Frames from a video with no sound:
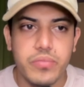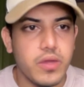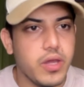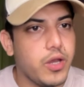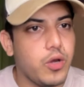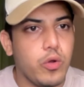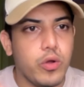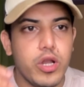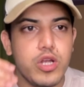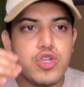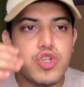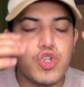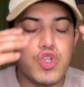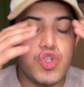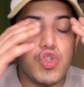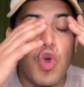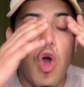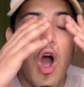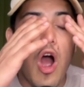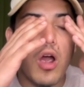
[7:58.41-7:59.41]
It gonna
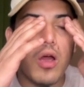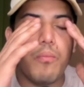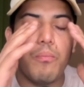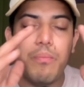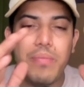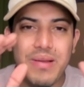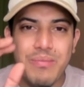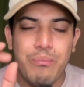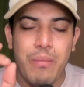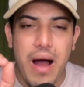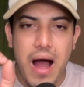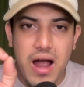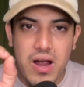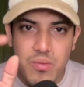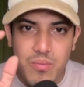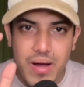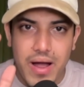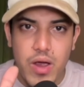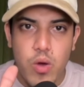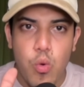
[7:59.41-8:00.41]
shock, mark
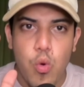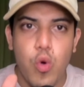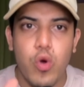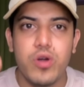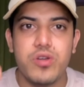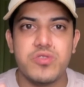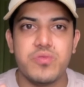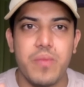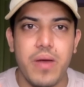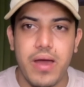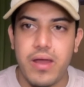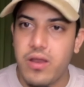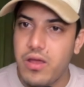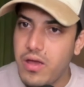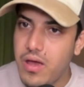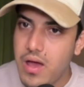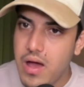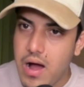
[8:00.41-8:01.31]
my words, man.